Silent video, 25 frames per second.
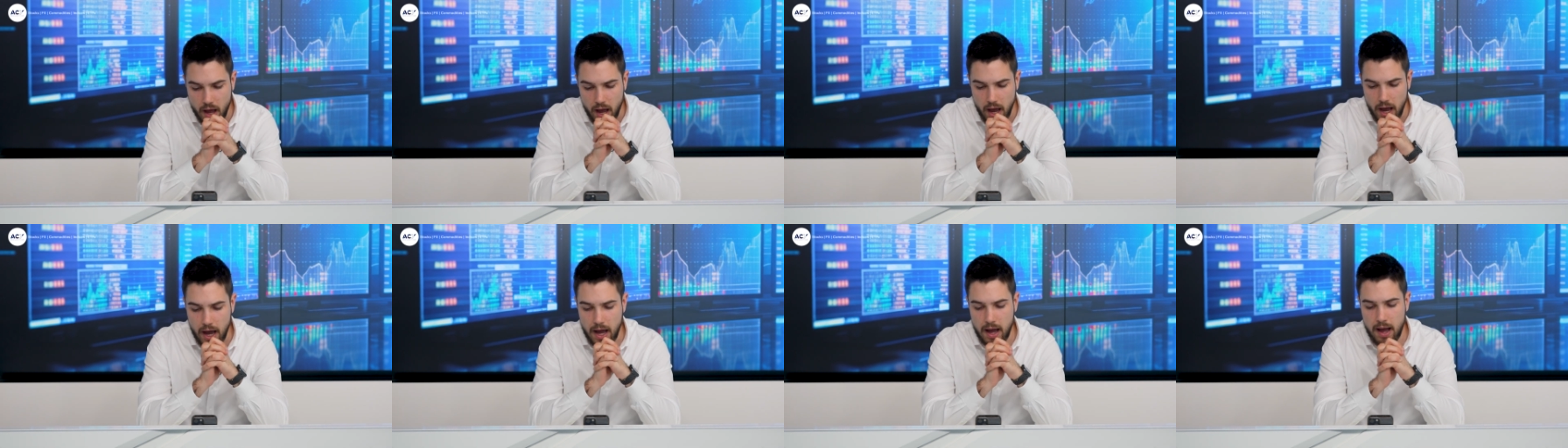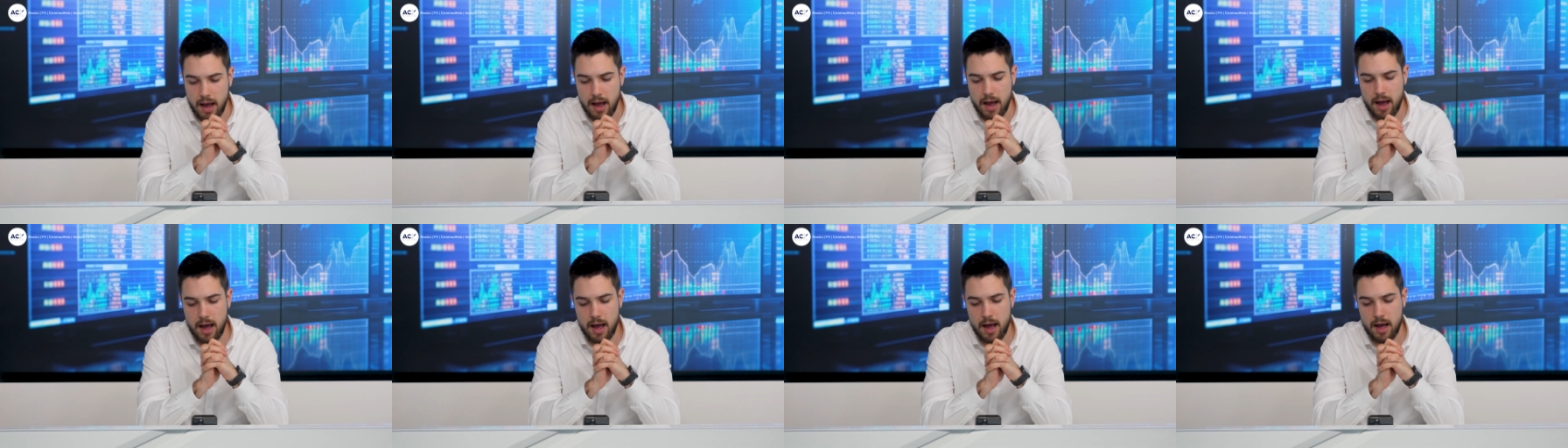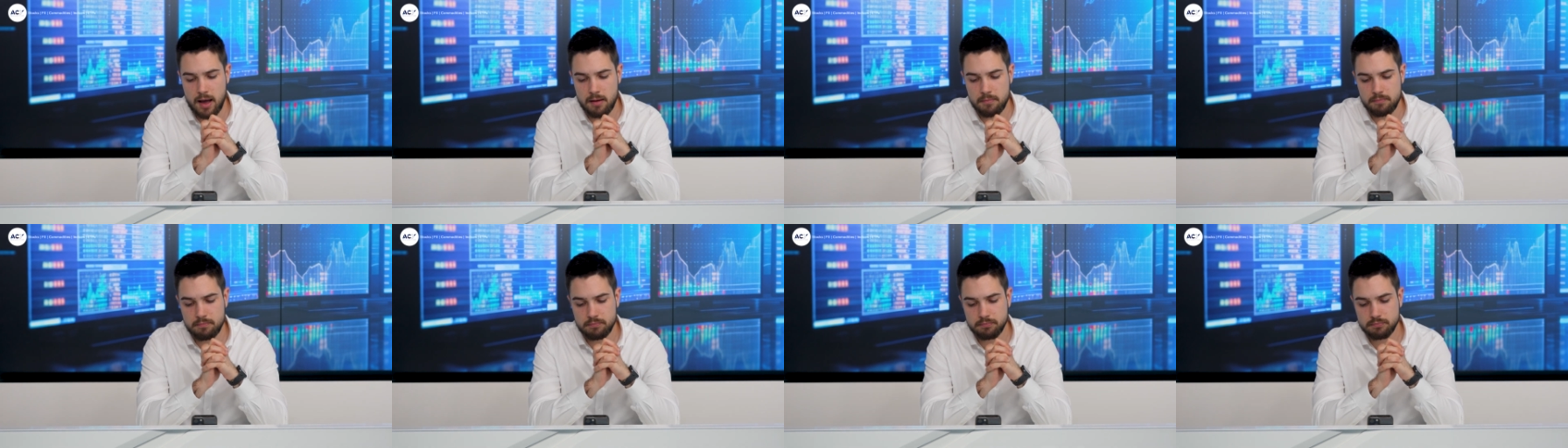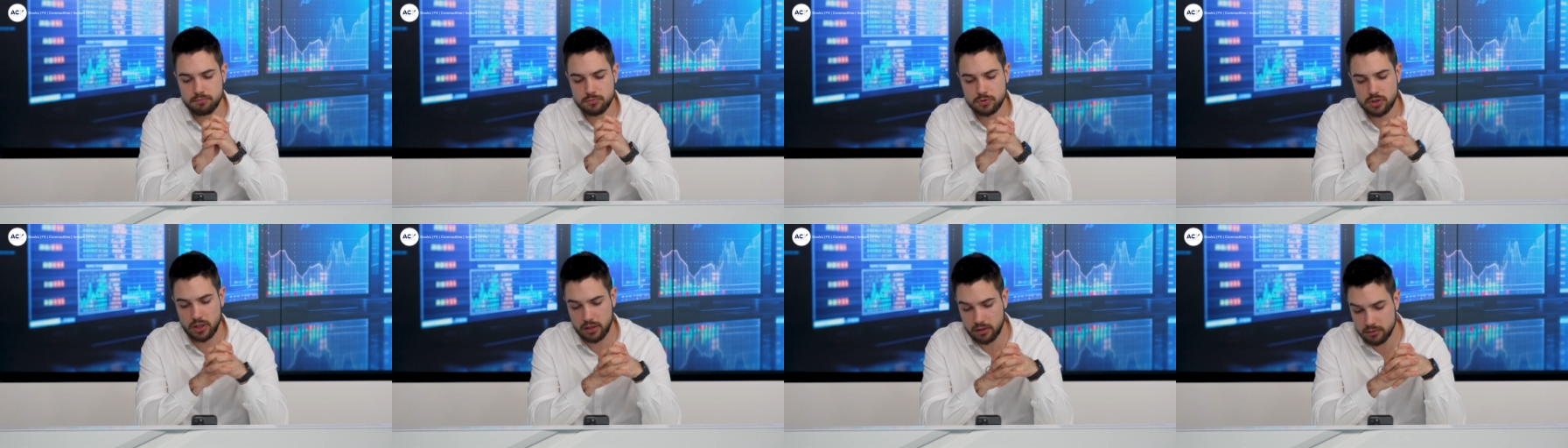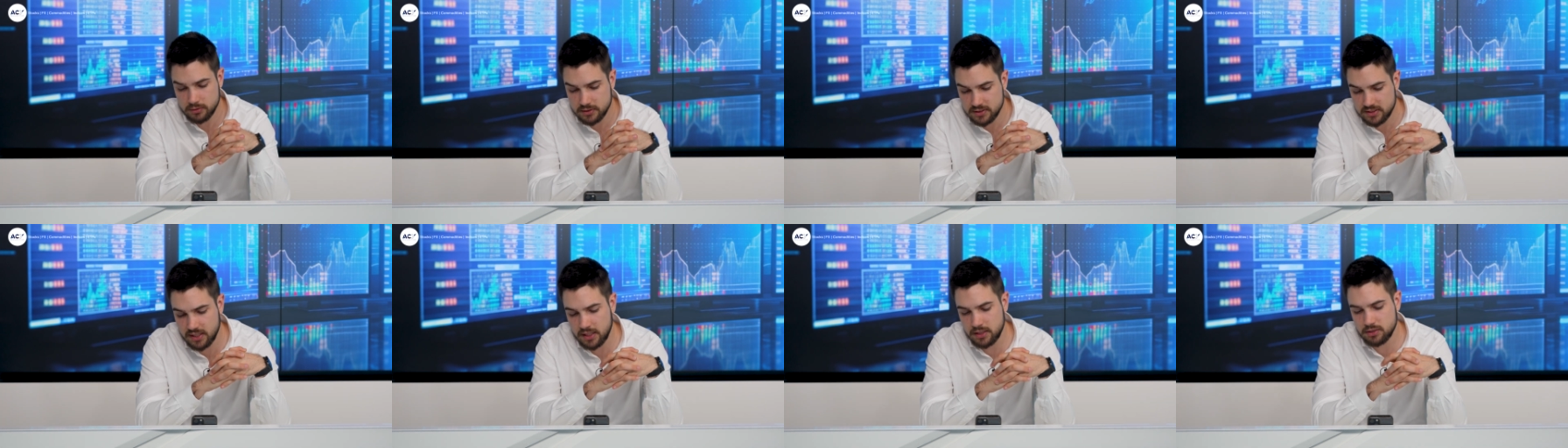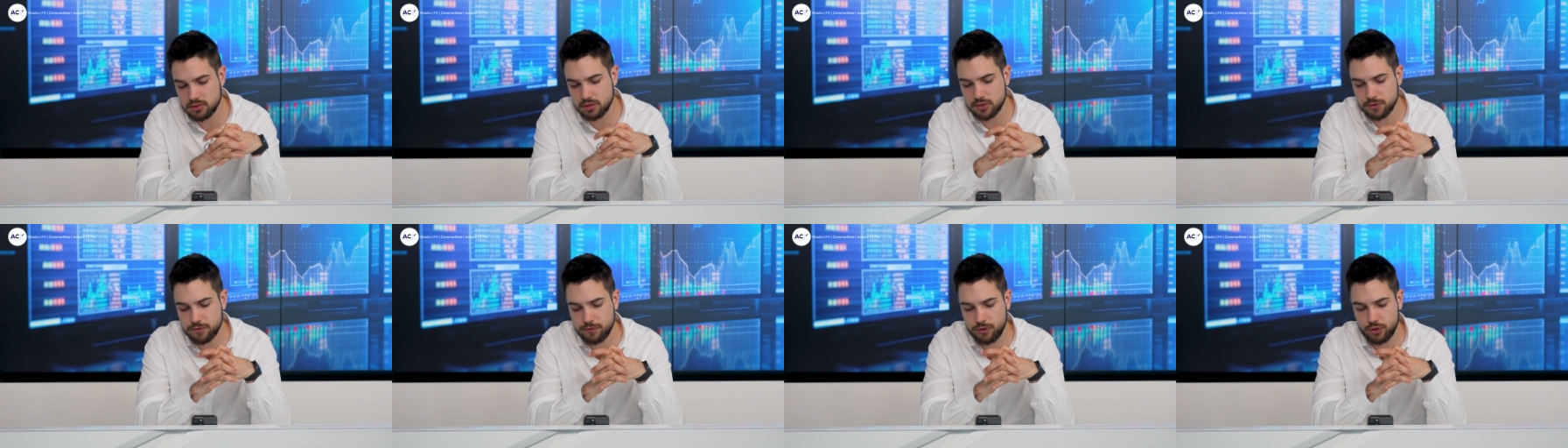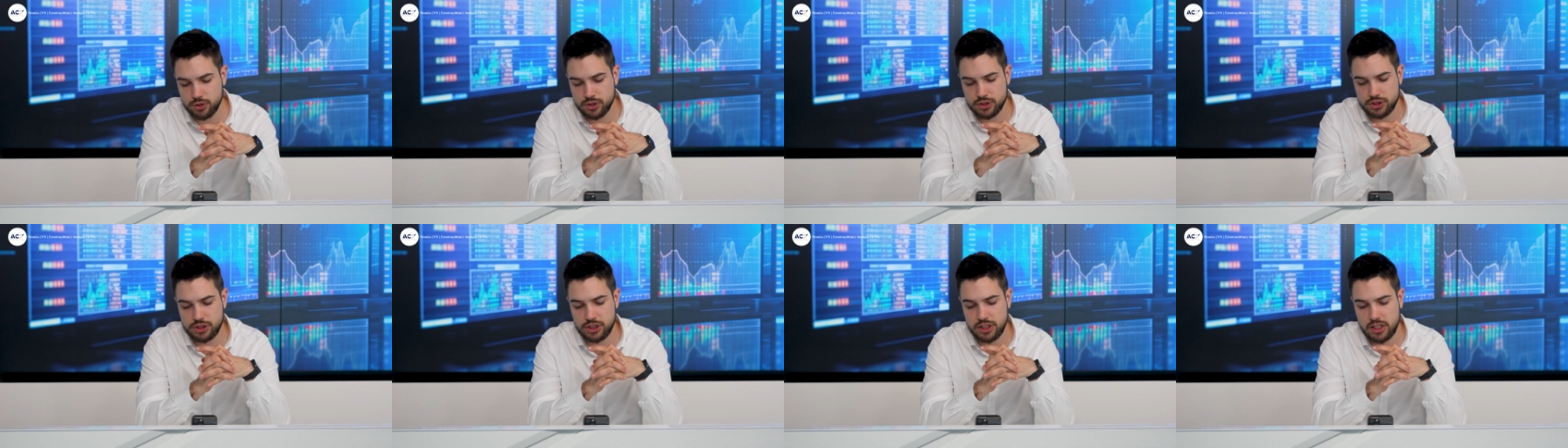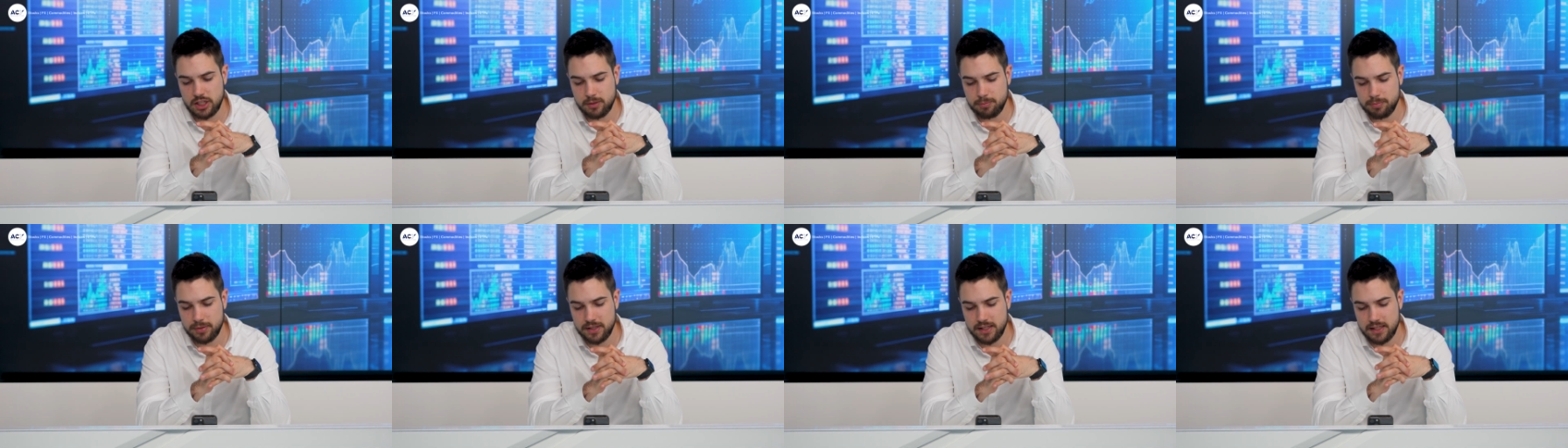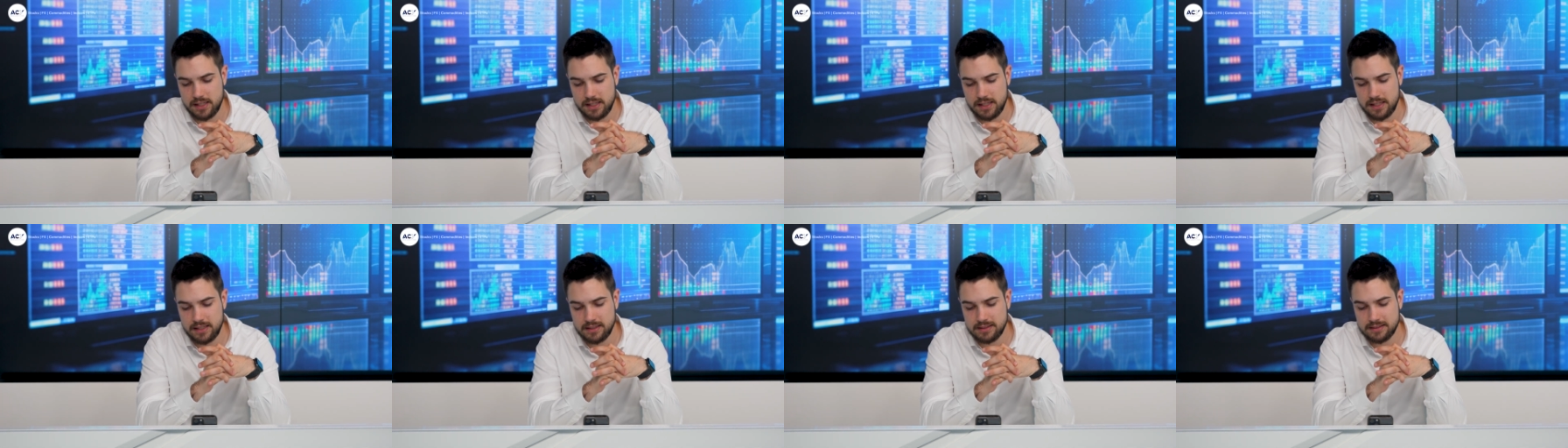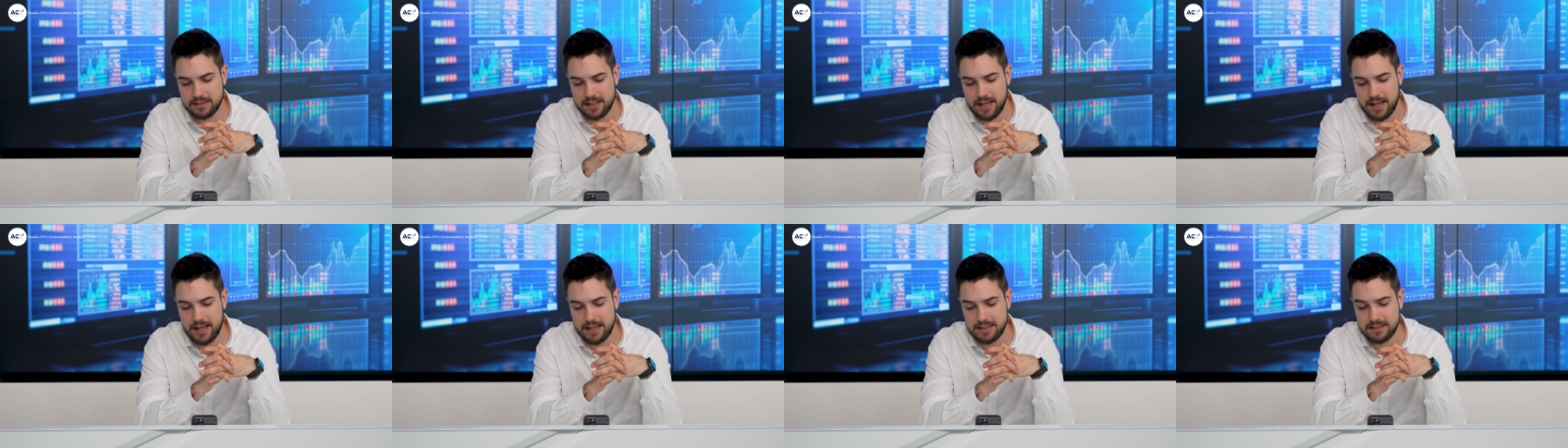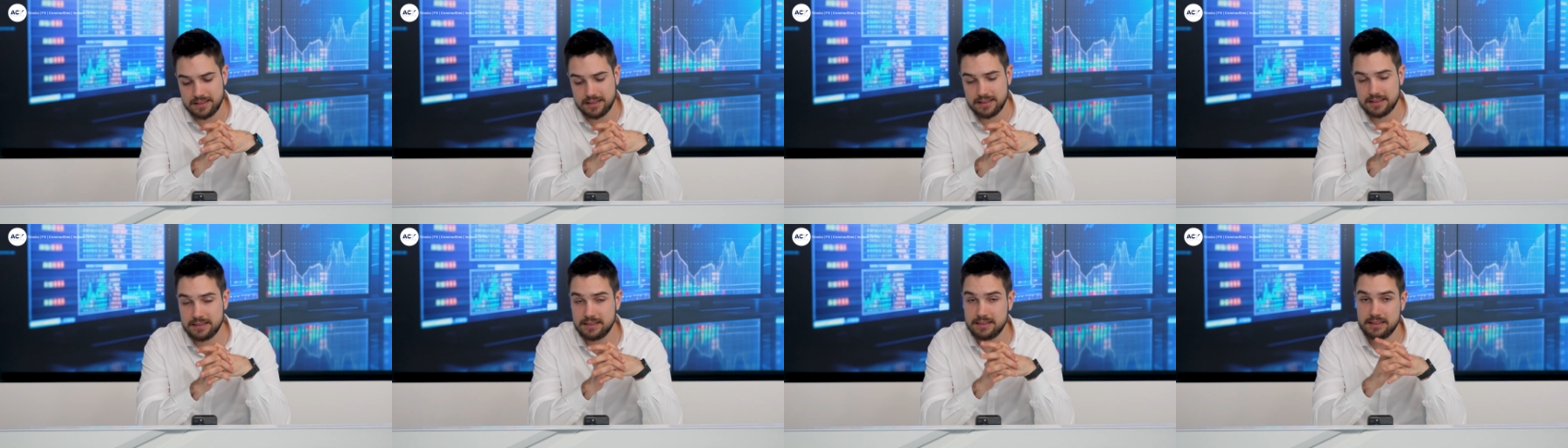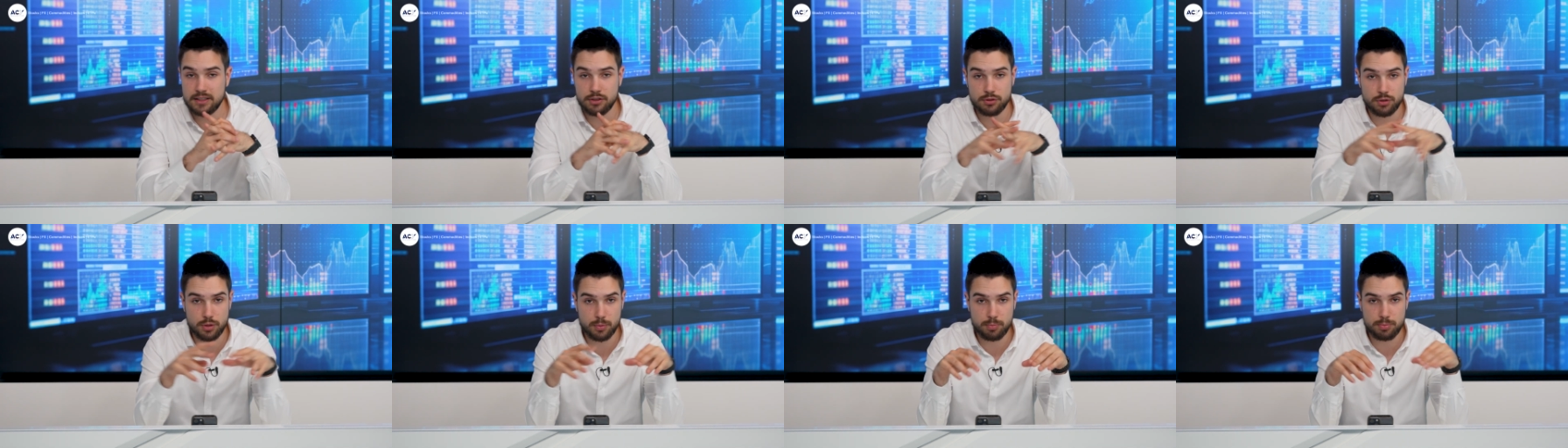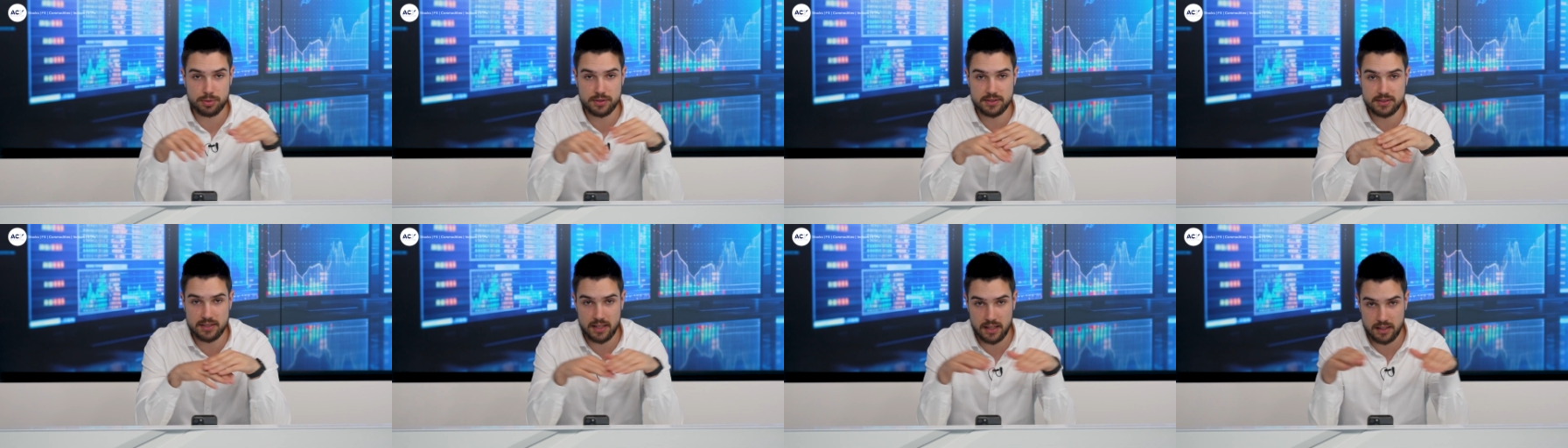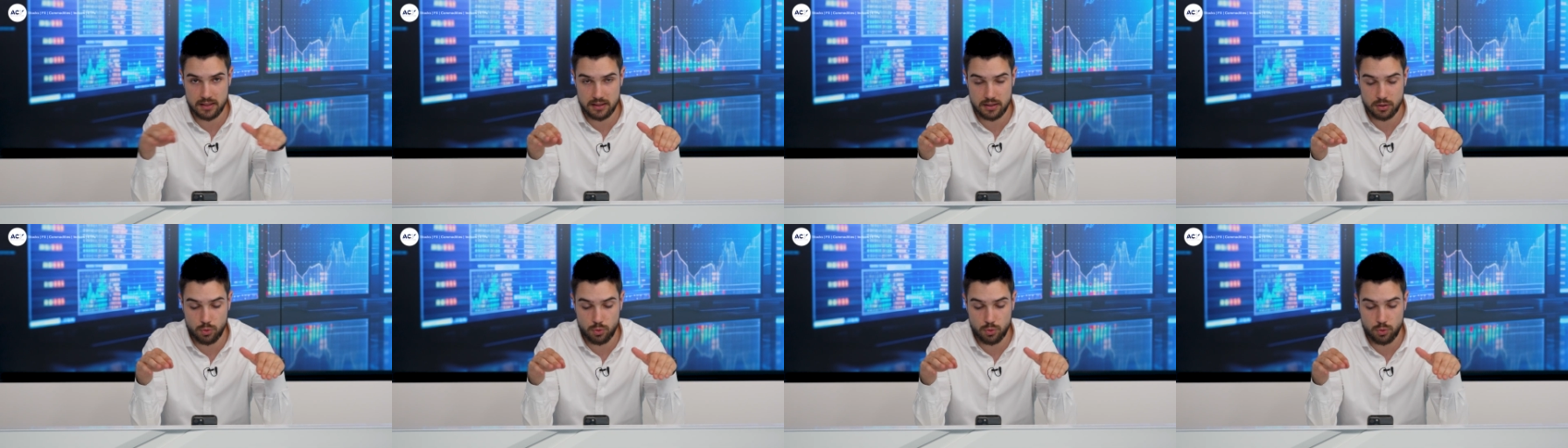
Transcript: The consensus for the GDP is at 0%.